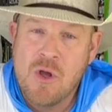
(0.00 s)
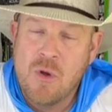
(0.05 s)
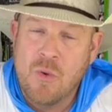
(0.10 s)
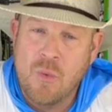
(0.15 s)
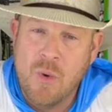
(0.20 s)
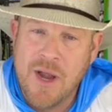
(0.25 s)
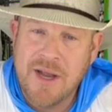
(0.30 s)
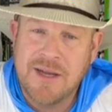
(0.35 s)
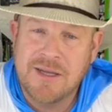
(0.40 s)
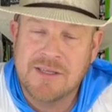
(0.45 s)

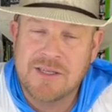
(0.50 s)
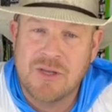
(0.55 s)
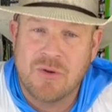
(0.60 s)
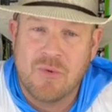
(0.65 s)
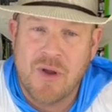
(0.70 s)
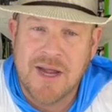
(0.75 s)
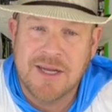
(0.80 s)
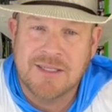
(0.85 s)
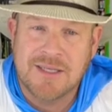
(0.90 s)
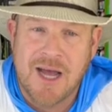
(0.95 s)
when is the
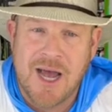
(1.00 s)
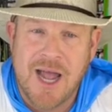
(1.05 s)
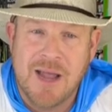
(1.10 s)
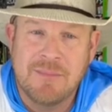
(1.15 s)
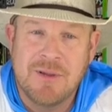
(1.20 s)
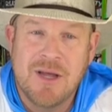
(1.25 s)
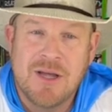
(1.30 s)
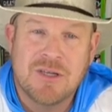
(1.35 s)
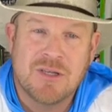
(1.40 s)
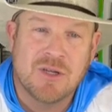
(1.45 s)
right
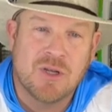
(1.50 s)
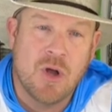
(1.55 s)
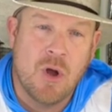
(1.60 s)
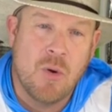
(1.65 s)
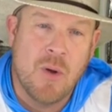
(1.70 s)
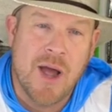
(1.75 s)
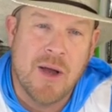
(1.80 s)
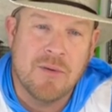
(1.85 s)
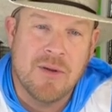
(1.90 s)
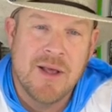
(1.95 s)
time to
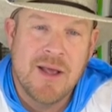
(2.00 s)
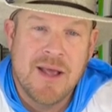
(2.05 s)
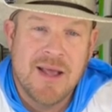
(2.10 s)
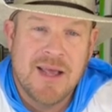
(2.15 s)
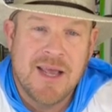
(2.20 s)
go out,